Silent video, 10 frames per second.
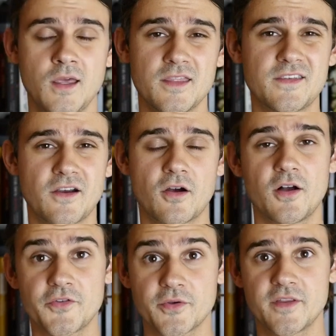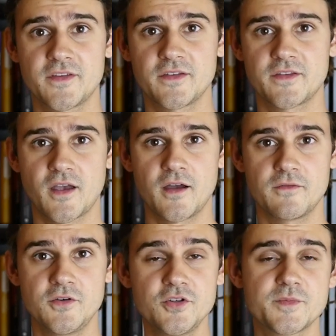This era also consists
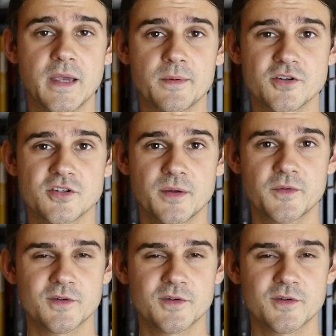of newspaper strips,